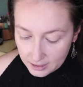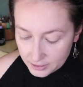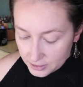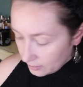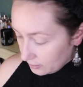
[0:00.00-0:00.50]

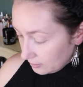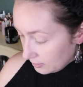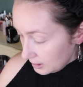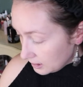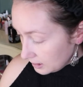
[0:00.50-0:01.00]

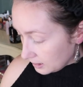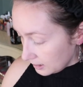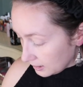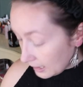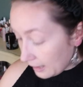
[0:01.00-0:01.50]
So
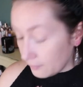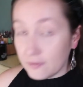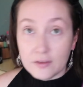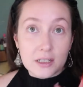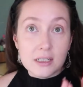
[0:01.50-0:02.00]
yeah,
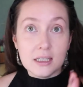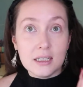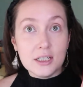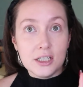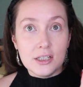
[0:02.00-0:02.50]
first
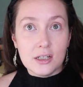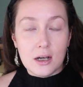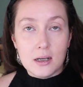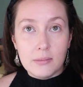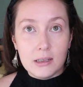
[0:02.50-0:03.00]
let's just
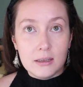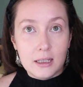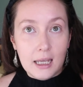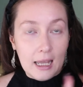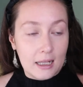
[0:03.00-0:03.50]
talk about the
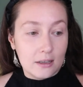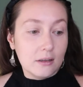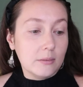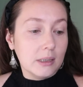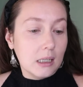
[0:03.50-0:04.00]

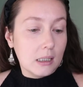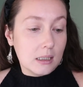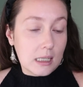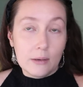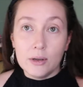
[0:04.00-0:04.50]
candle
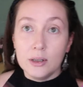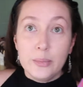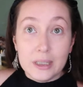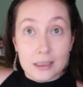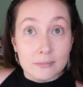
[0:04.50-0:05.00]
because I want to
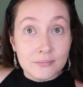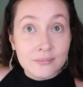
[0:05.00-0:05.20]
put it